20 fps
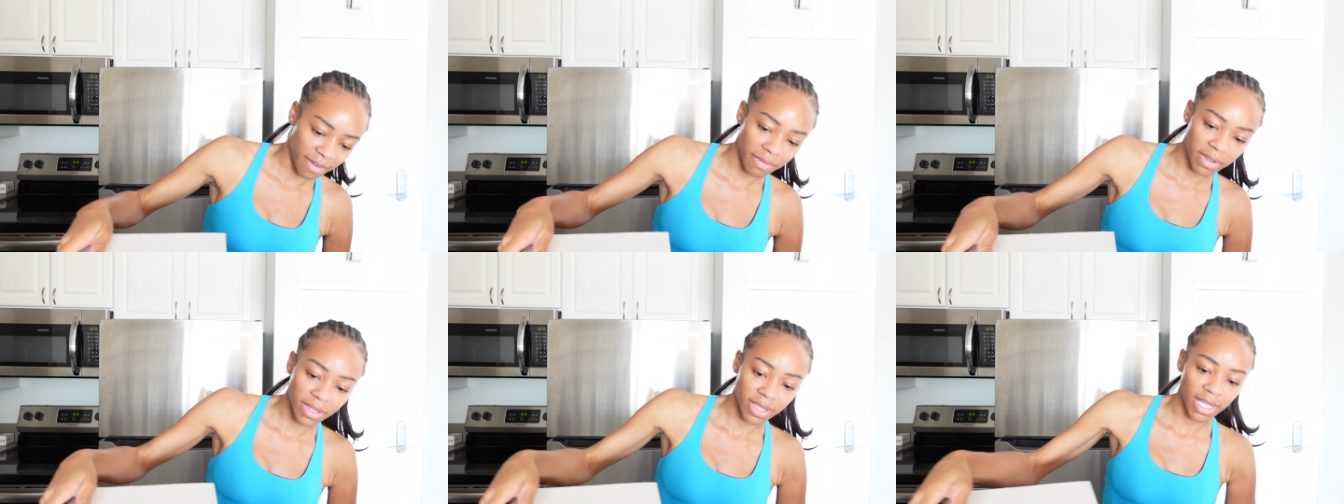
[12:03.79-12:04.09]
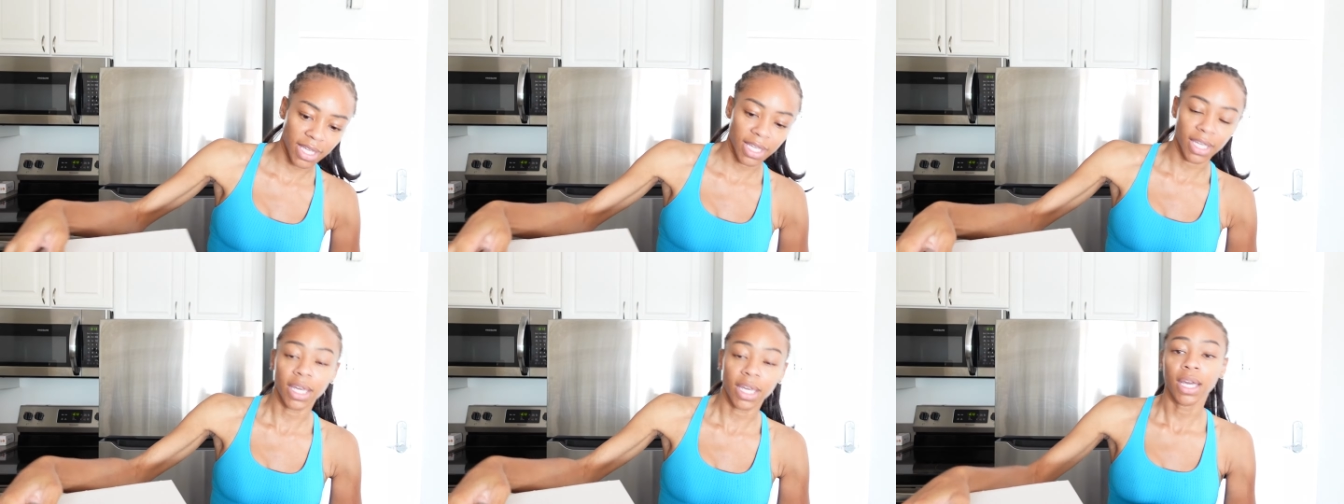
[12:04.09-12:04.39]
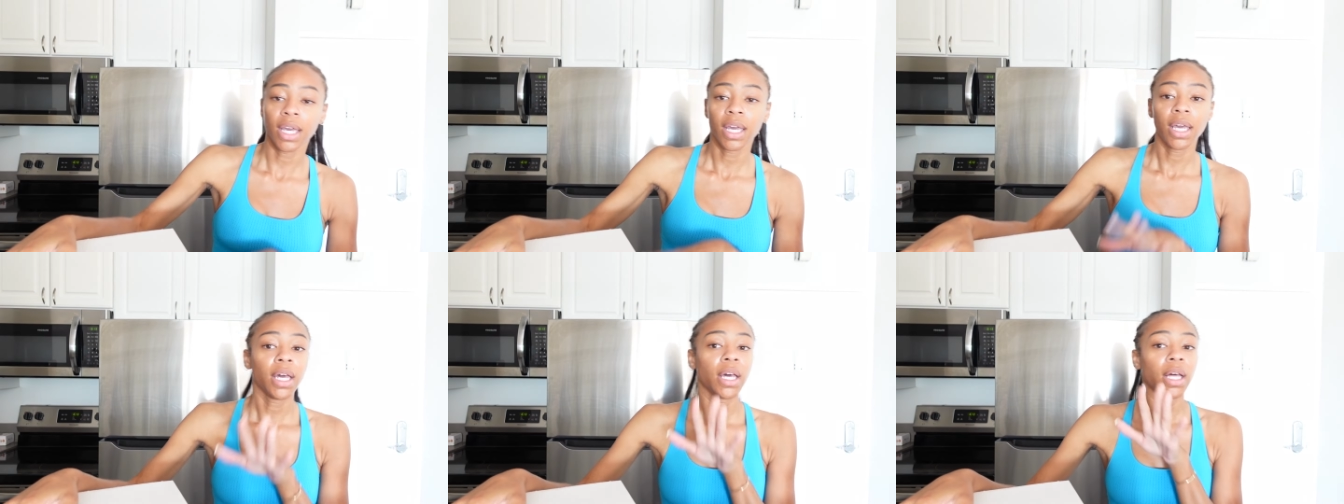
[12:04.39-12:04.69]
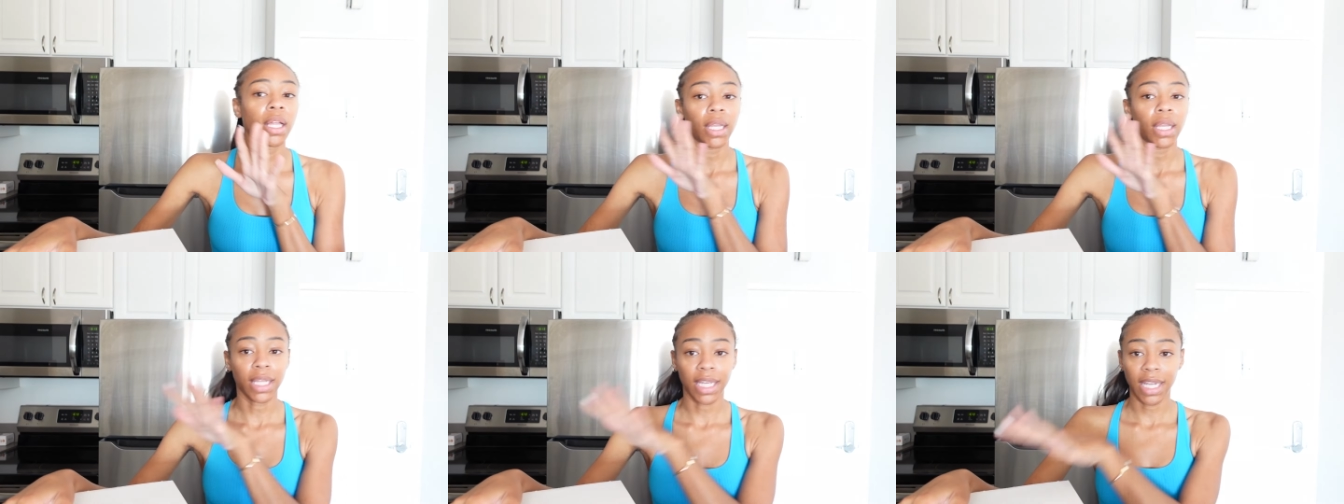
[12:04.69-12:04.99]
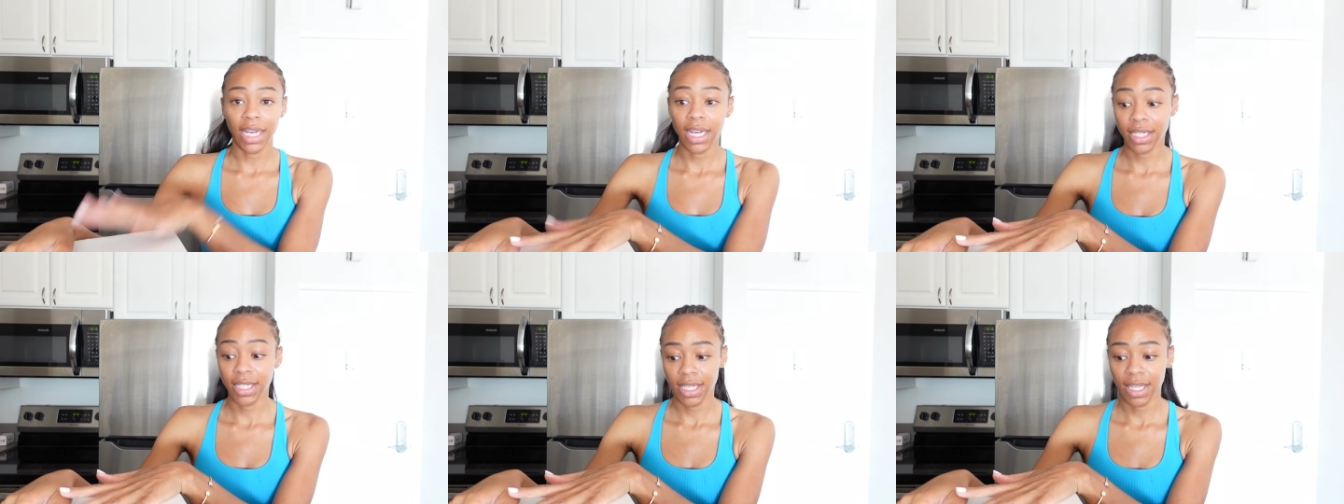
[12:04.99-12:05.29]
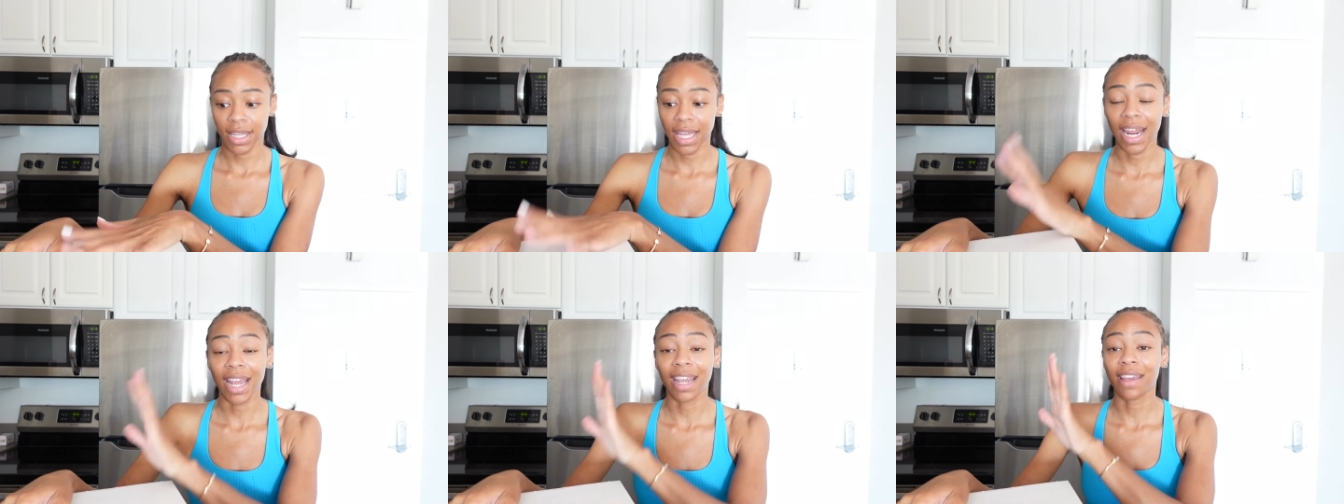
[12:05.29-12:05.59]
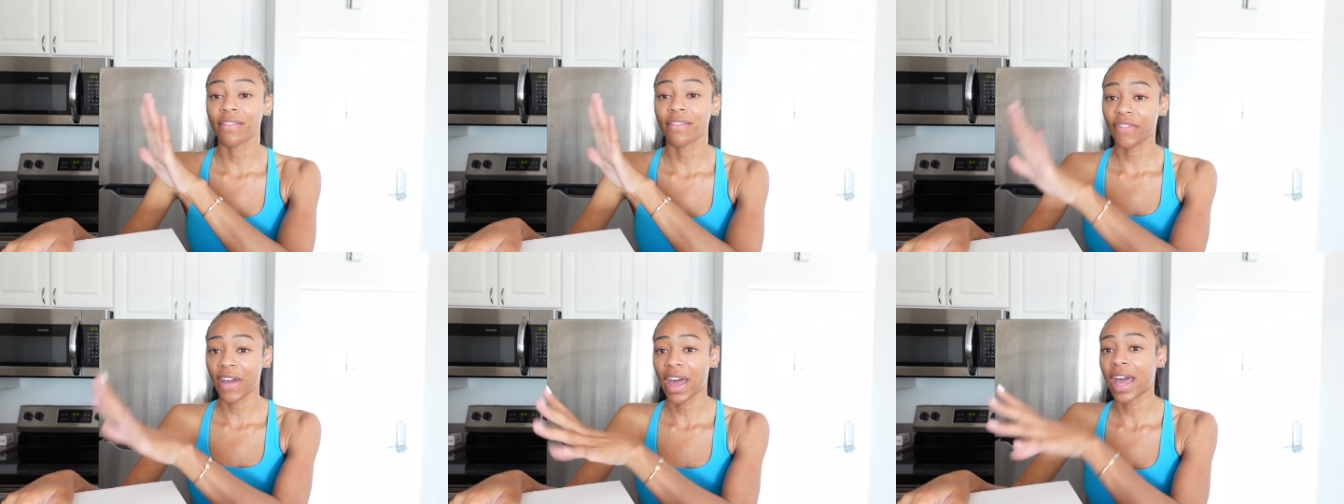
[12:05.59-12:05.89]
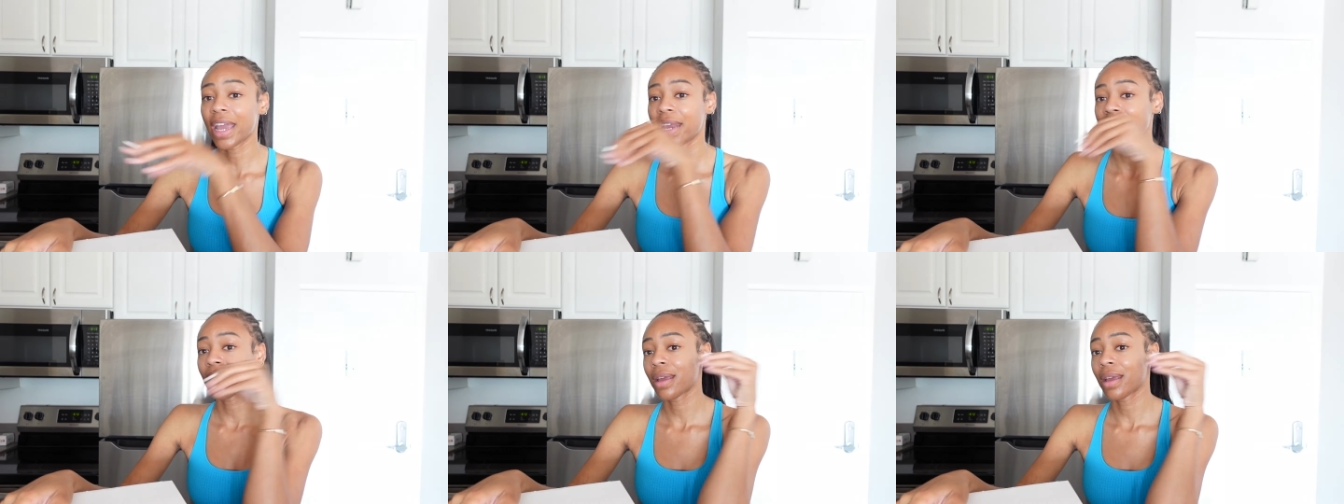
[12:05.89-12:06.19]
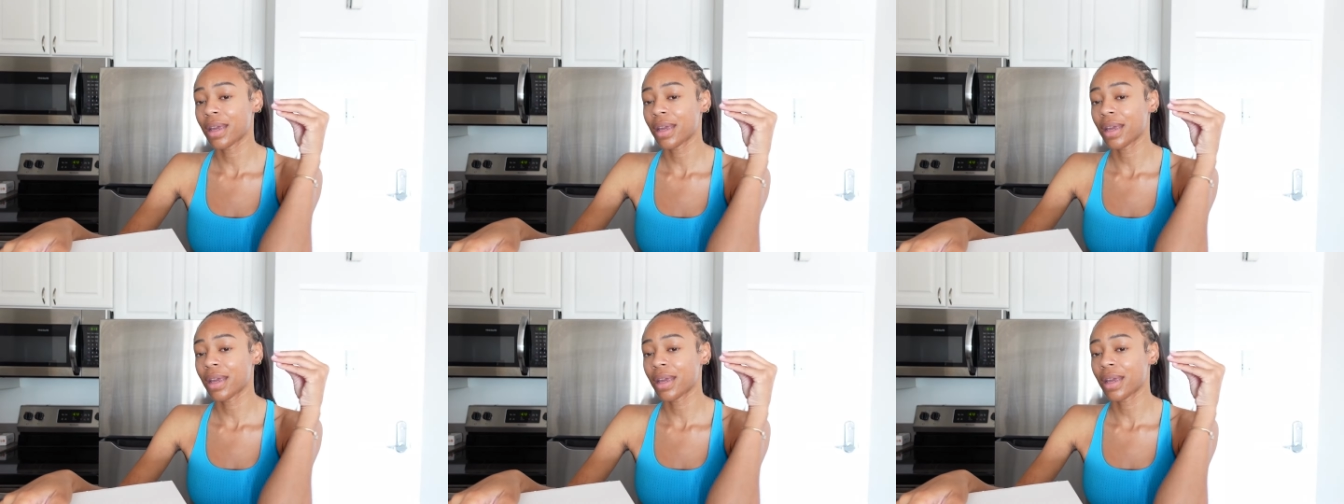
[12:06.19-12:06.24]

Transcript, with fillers: everything linked that I can find